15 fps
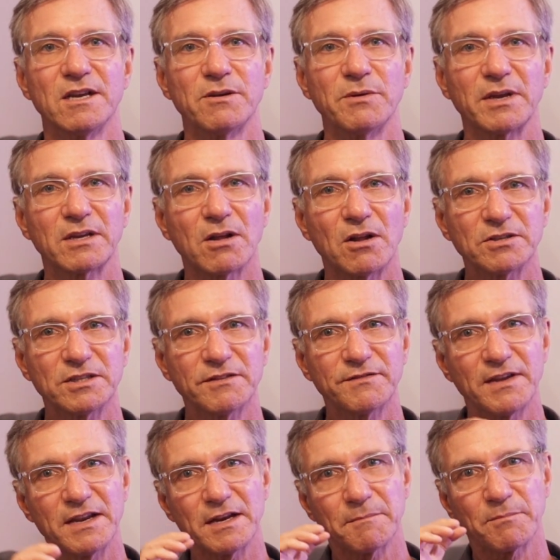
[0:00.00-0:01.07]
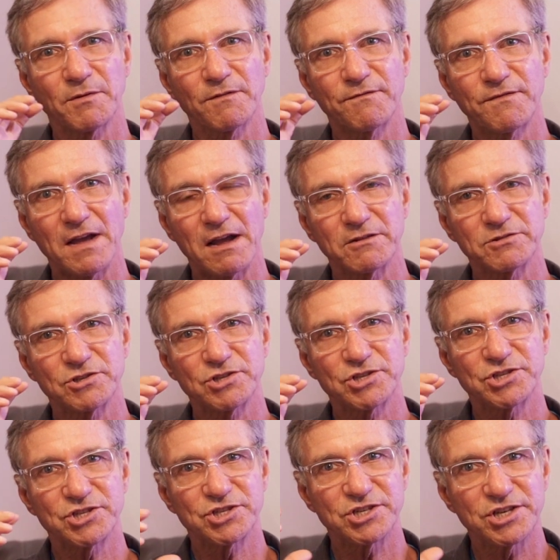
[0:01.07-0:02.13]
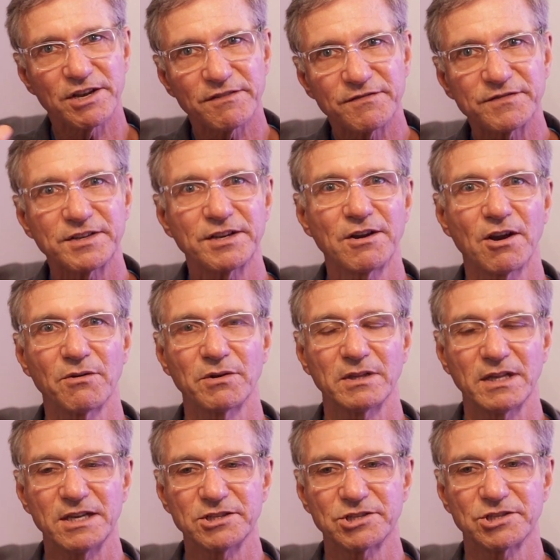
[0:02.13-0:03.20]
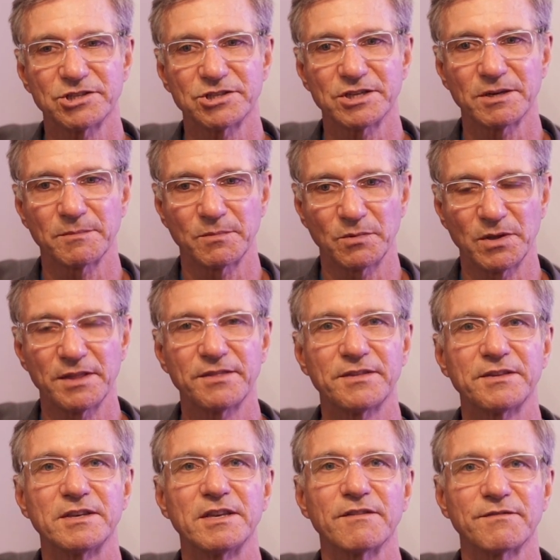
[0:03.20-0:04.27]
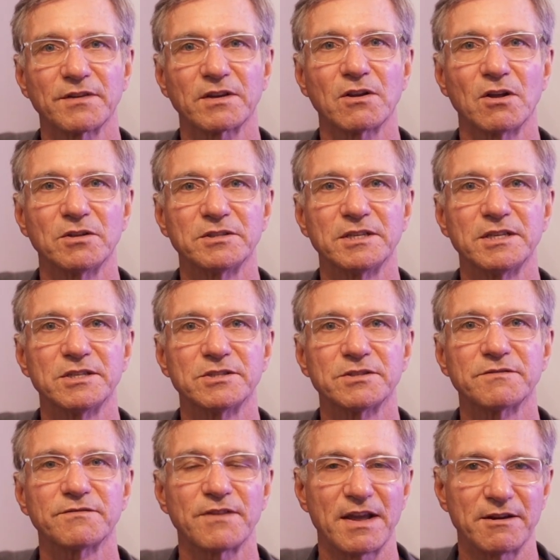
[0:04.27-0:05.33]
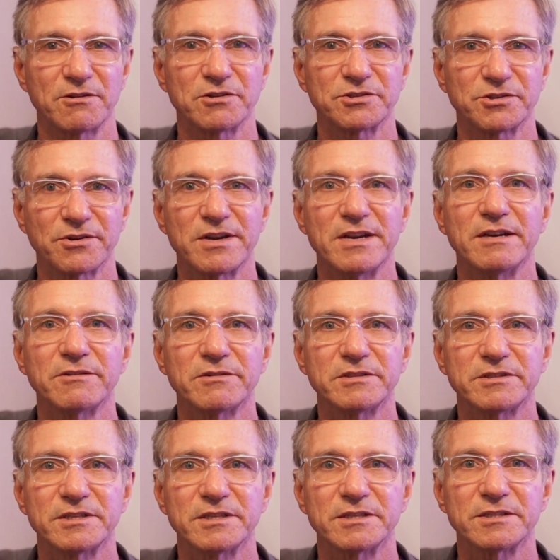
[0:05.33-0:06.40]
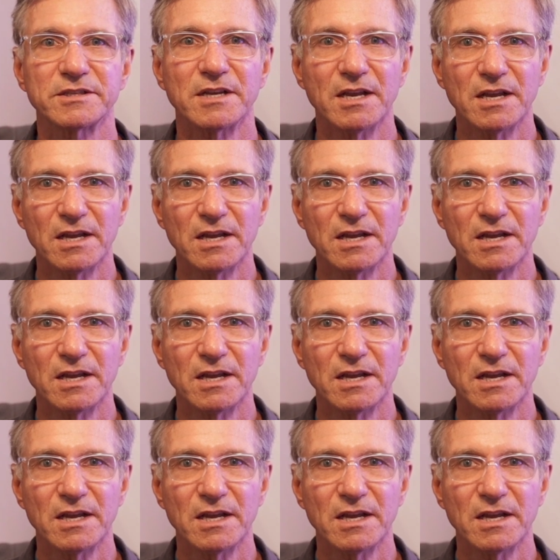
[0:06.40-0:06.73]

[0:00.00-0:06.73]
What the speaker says: we cultivate a profound shift in our relationship with difficulties, fetters, or hindrances.